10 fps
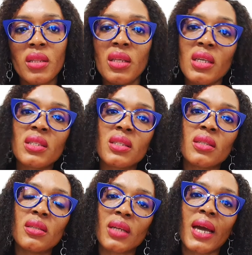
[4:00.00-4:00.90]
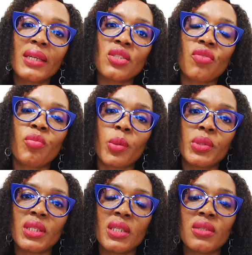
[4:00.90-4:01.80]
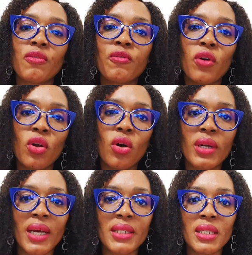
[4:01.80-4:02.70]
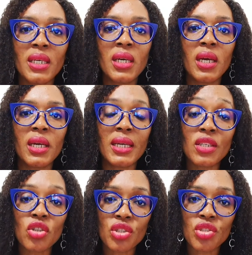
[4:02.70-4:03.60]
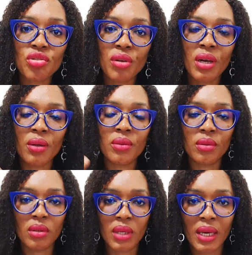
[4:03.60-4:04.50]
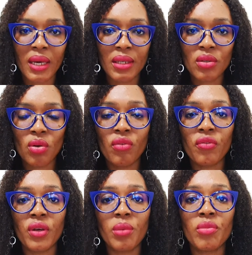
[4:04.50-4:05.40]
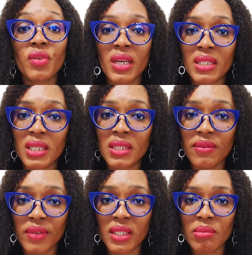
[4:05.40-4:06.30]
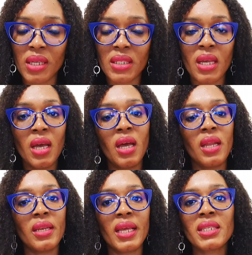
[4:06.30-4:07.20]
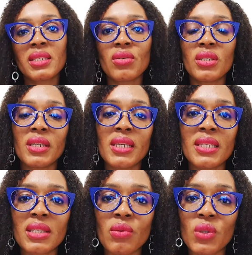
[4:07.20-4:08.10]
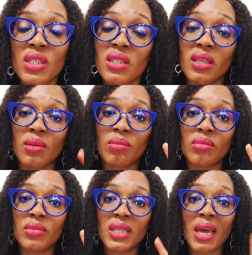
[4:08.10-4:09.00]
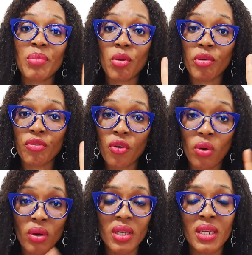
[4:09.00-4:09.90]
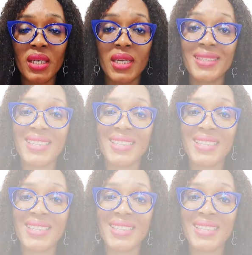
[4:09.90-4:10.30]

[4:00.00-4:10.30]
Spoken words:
these kinds of properties fall under the industrial kind of real estate investment. Next on the list, which is type number 4, is